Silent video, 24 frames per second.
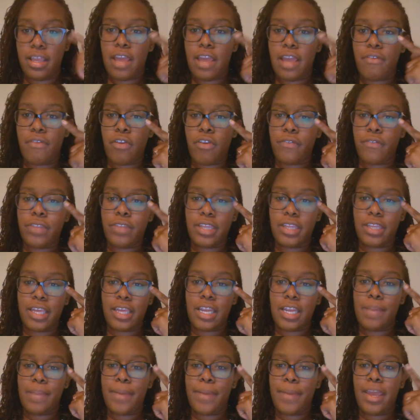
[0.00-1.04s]
If you're feeling
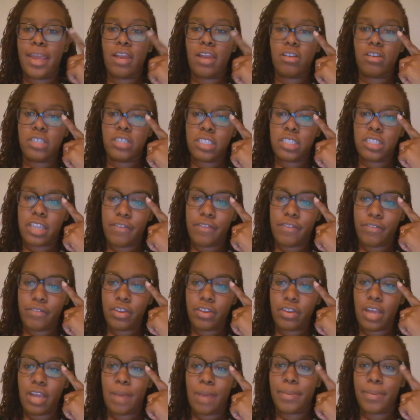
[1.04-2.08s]
any pain or
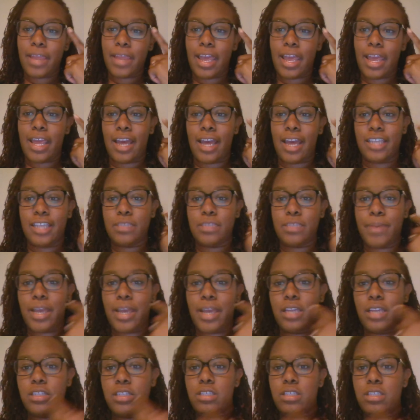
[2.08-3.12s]
discomfort, apply an ice
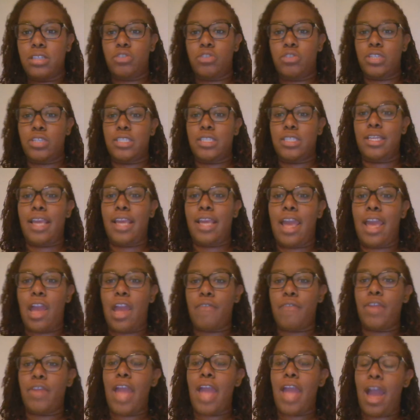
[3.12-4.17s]
pack to the dressing
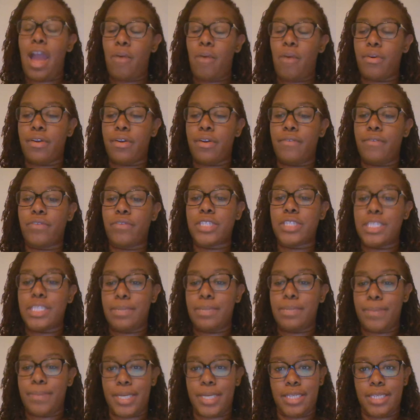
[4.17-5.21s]
every hour for
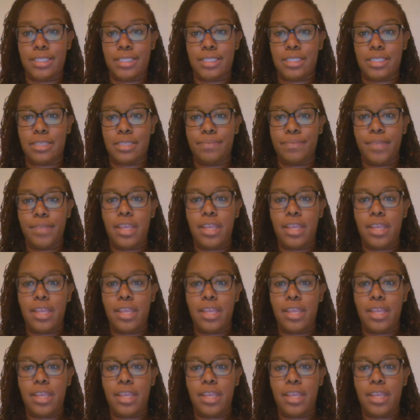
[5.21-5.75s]
10 minutes.